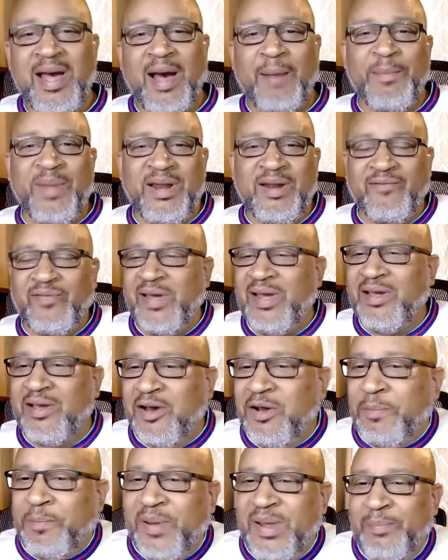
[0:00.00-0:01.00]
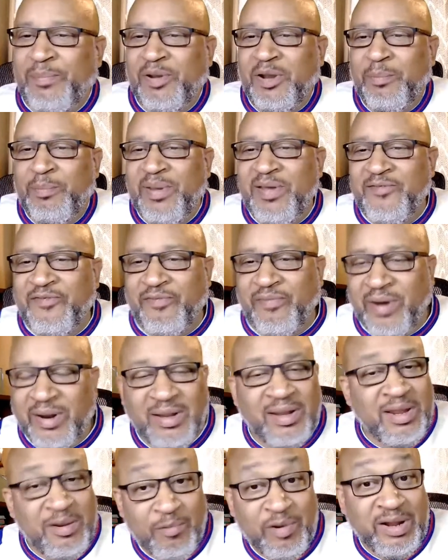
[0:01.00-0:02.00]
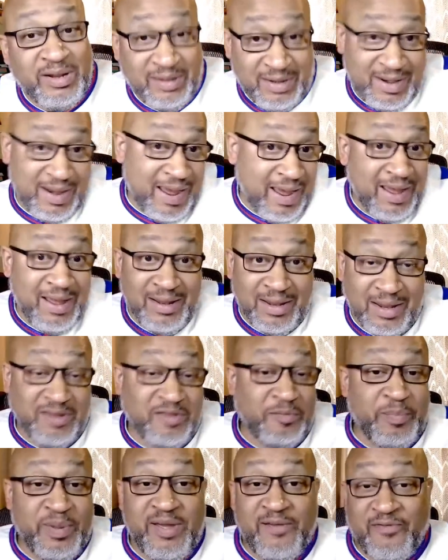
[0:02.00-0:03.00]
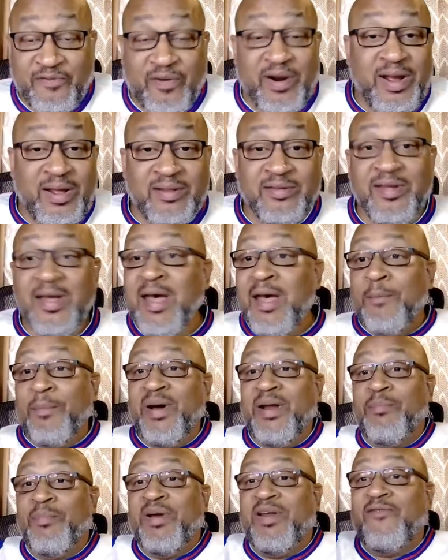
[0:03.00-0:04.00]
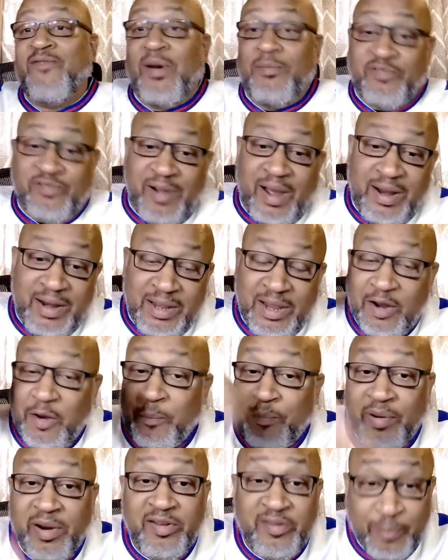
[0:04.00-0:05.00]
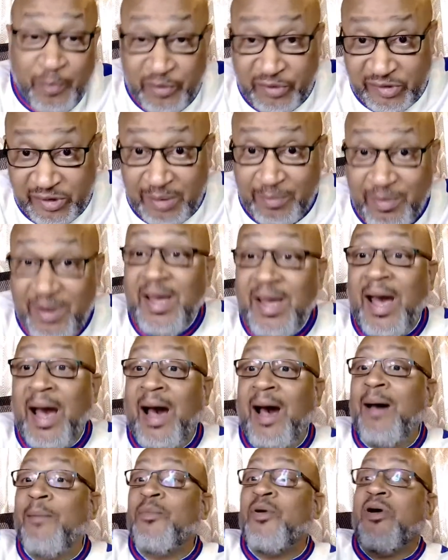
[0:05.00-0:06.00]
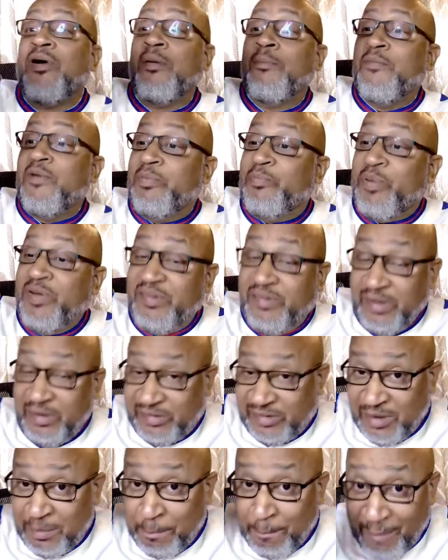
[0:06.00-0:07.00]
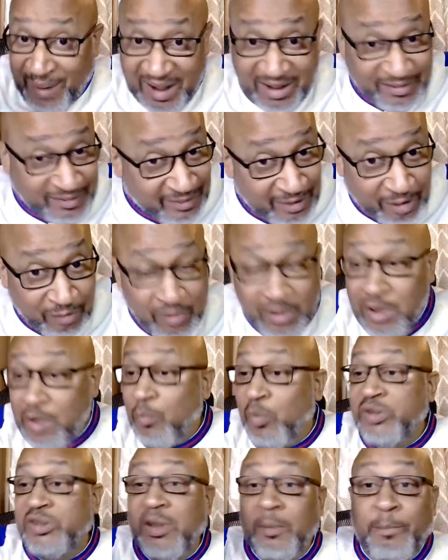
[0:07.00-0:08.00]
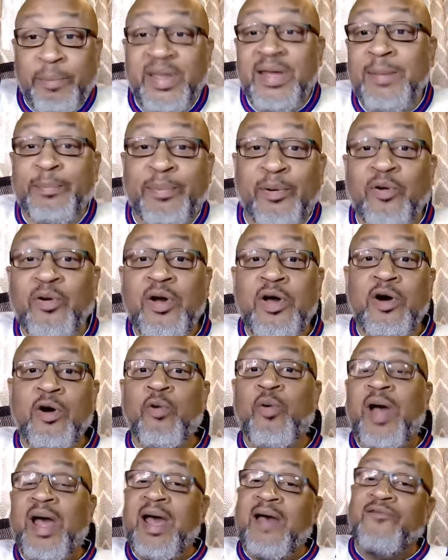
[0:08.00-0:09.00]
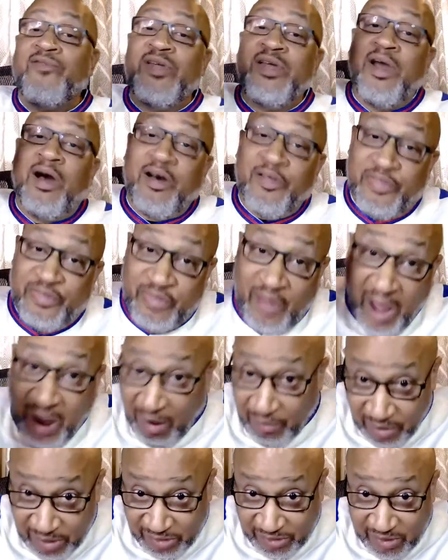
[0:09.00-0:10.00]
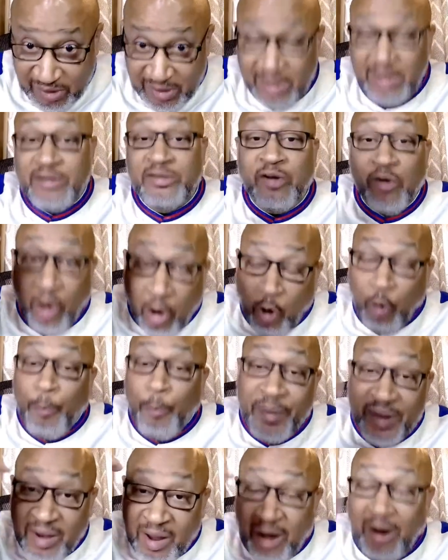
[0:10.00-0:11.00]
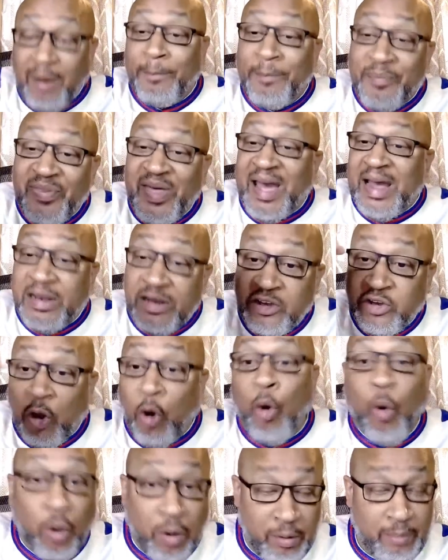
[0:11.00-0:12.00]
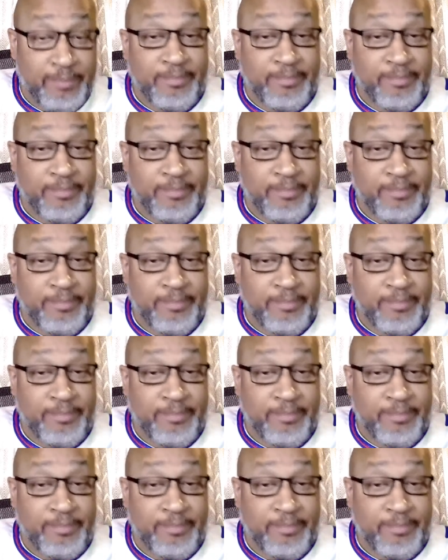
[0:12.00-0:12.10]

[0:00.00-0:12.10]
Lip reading: I mean, if they're good people to be friendly with, then hey, let's be friends. But if I'm trying to get a principalship, I'm going to position myself with the people who have the authority to open up that door.